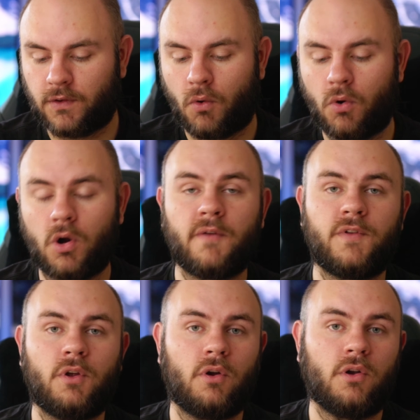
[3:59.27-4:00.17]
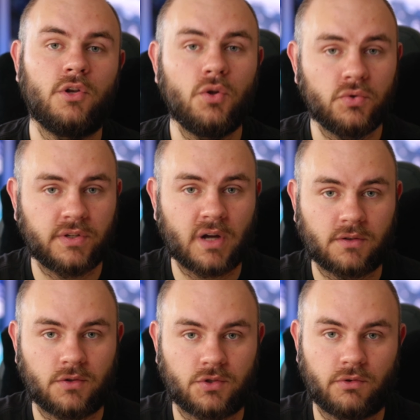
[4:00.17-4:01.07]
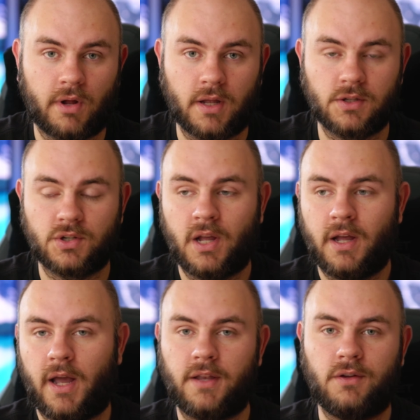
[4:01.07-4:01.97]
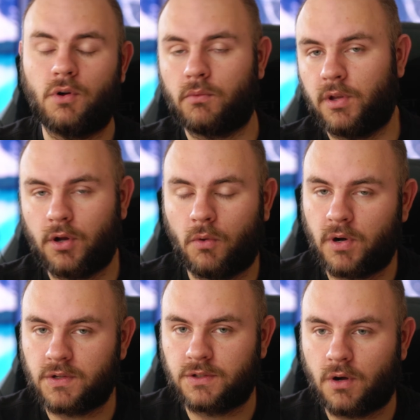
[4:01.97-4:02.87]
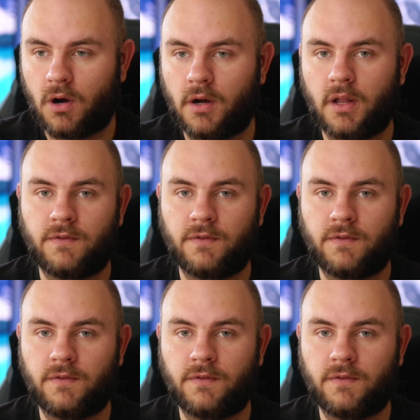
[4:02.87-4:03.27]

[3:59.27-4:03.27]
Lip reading: or if you're new to Doctor Strange and you don't really know where to start,